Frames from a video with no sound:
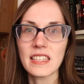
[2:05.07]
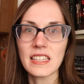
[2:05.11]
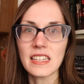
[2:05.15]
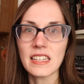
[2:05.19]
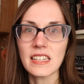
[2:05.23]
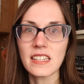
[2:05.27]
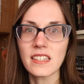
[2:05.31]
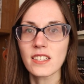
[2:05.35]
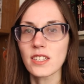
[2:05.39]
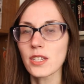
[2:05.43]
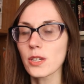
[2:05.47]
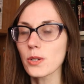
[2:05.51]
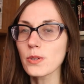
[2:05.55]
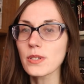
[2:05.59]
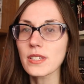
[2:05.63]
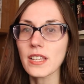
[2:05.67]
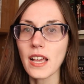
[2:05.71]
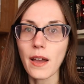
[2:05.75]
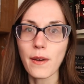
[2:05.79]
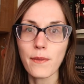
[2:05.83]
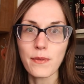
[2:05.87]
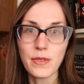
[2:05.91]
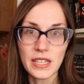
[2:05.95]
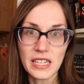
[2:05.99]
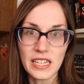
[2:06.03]
The use
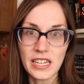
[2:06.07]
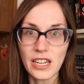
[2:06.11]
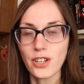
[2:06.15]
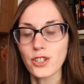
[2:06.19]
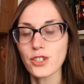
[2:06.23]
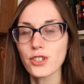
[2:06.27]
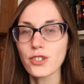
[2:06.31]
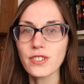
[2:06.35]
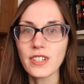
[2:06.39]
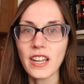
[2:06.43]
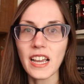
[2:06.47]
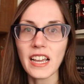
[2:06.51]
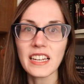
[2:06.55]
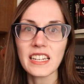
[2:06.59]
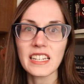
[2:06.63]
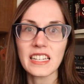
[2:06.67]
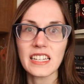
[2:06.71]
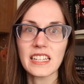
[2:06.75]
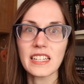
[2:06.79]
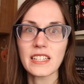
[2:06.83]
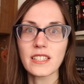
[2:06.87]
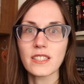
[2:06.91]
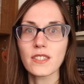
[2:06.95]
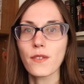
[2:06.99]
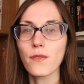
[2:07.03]
of the internet
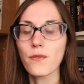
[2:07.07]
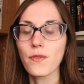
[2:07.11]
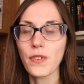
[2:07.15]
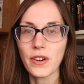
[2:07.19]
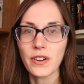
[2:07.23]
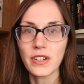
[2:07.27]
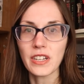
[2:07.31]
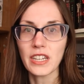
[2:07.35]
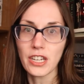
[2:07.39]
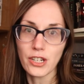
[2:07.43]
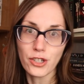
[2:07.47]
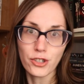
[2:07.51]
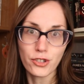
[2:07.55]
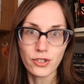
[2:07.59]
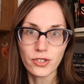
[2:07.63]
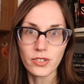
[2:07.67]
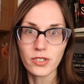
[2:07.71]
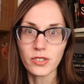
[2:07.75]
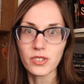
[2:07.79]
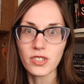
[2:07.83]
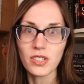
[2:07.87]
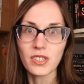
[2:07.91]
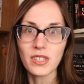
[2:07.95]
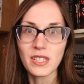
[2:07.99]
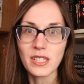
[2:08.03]
is very
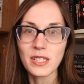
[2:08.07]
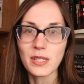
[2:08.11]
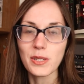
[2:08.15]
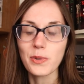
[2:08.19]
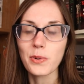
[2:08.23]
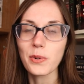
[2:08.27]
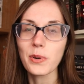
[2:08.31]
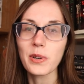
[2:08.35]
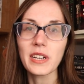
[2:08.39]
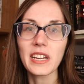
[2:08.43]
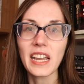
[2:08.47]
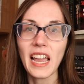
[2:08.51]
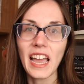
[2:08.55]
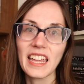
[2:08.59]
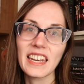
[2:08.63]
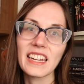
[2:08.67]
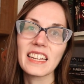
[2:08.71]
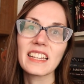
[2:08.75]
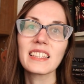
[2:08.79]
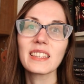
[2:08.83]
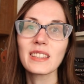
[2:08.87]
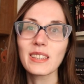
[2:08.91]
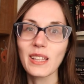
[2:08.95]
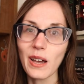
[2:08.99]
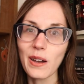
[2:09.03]
integral to the story, and
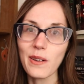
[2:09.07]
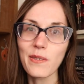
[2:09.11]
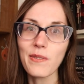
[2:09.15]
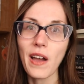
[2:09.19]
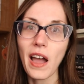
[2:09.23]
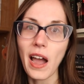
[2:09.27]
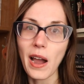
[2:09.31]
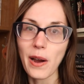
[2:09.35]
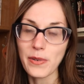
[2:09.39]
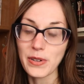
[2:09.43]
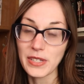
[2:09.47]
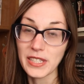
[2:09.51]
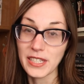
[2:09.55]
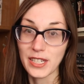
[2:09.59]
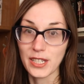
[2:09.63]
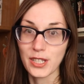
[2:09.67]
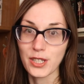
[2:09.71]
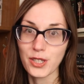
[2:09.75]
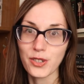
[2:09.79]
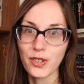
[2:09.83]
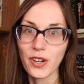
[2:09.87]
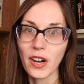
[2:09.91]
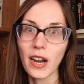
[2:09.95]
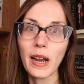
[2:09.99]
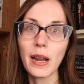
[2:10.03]
I love how it's
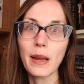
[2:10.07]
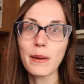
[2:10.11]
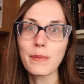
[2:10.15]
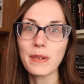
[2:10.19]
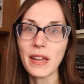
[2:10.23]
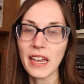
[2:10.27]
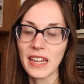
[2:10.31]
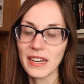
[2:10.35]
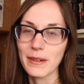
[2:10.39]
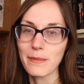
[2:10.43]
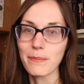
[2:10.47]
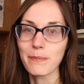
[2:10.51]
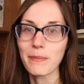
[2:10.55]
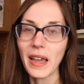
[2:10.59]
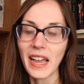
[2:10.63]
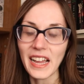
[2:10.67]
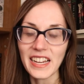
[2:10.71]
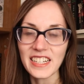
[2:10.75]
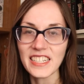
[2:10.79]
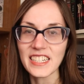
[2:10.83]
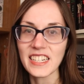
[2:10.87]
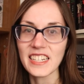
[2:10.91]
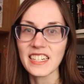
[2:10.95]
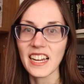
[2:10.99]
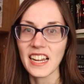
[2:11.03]
described and
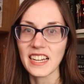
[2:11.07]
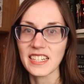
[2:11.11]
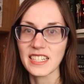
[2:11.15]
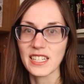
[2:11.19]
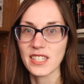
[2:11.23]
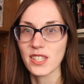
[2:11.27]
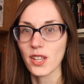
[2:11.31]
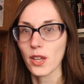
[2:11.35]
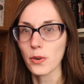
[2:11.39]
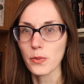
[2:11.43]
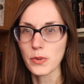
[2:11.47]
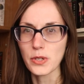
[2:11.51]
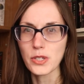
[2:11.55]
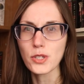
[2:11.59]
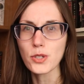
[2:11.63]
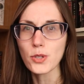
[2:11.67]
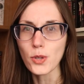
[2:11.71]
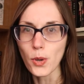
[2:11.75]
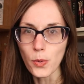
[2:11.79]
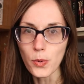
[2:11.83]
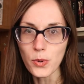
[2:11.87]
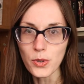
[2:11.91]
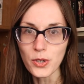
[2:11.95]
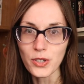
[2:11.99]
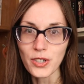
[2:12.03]
imagined. I just thought it was
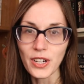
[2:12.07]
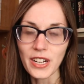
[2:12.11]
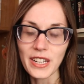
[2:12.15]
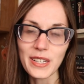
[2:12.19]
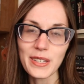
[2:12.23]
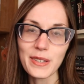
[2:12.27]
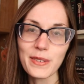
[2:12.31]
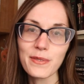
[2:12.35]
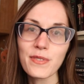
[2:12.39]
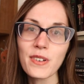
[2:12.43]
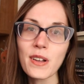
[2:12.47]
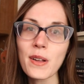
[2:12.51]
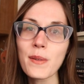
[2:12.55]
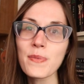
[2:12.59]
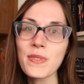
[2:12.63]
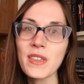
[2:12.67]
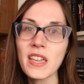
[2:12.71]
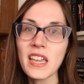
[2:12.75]
so creative.